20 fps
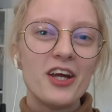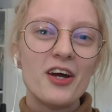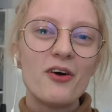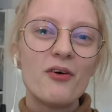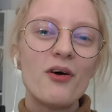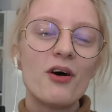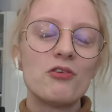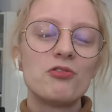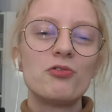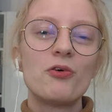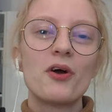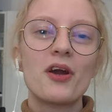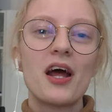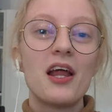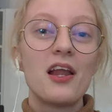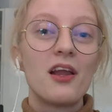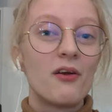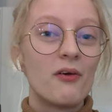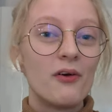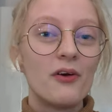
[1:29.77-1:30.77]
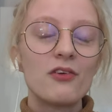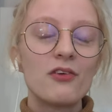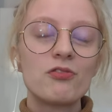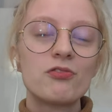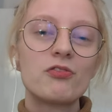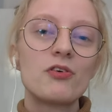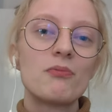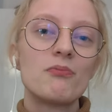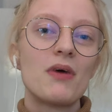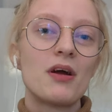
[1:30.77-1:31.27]
video of what I
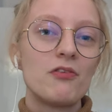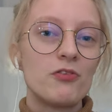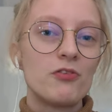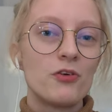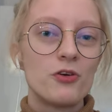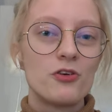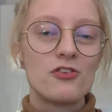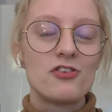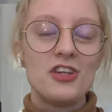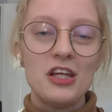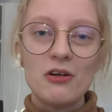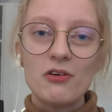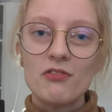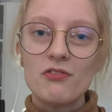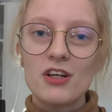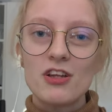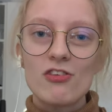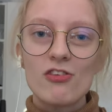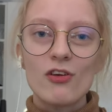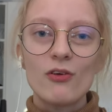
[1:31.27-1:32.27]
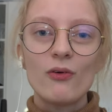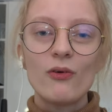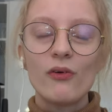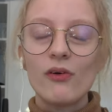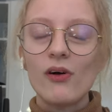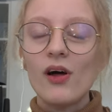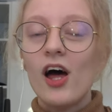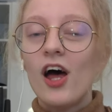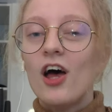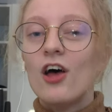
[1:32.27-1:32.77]
learned from my first year in vet
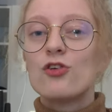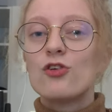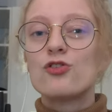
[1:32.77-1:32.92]
school,